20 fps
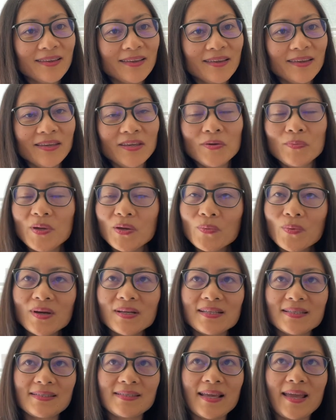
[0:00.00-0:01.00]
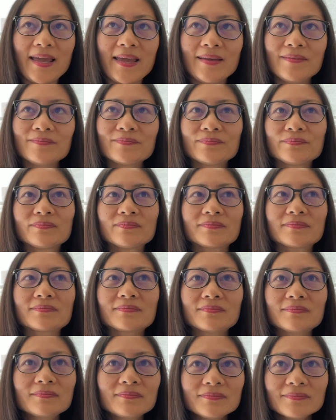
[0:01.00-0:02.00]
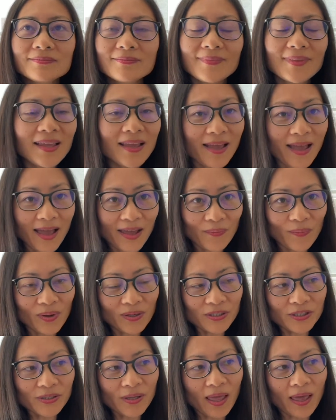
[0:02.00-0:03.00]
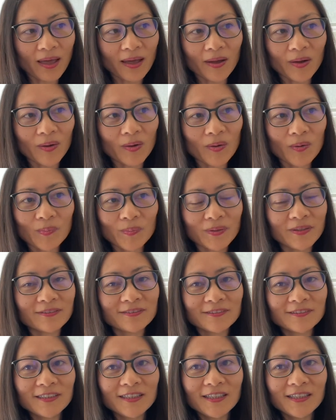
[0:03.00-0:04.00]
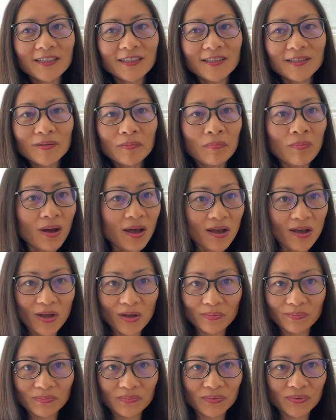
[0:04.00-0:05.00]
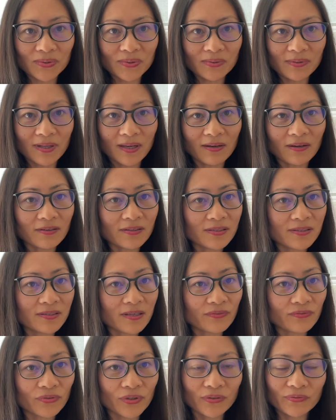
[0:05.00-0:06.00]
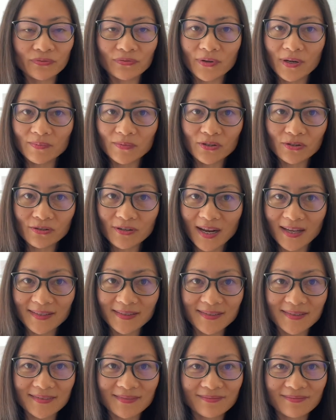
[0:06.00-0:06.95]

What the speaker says: you may want to say, I want to help moms that are suffering from stress.